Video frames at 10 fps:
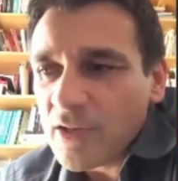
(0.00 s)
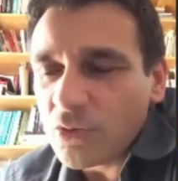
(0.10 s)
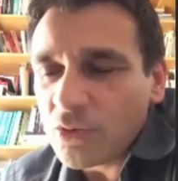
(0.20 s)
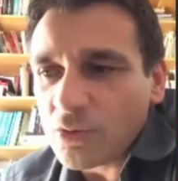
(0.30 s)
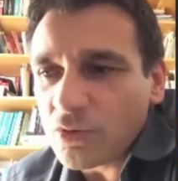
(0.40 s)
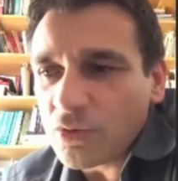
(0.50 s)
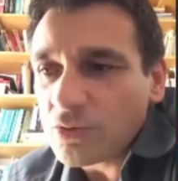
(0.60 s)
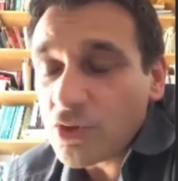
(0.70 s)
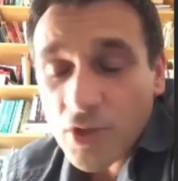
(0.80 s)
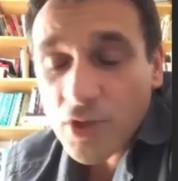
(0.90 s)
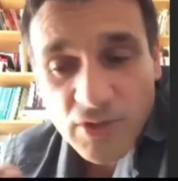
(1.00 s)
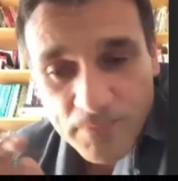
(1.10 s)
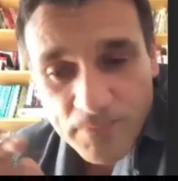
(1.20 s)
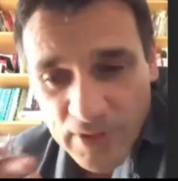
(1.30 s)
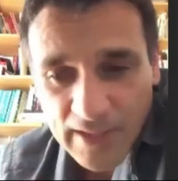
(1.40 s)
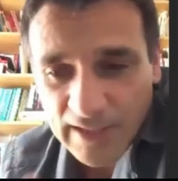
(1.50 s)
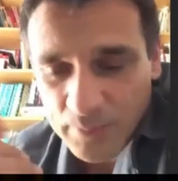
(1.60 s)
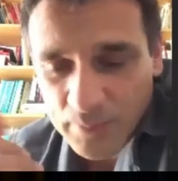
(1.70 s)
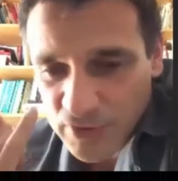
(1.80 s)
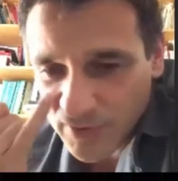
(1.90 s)
to just bring an
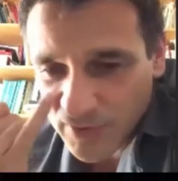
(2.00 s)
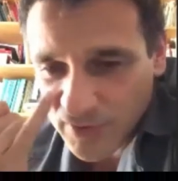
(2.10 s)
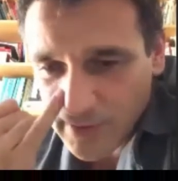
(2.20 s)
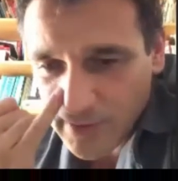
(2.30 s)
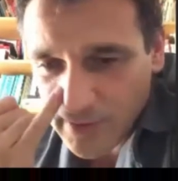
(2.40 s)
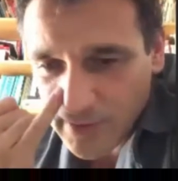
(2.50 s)
atmosphere.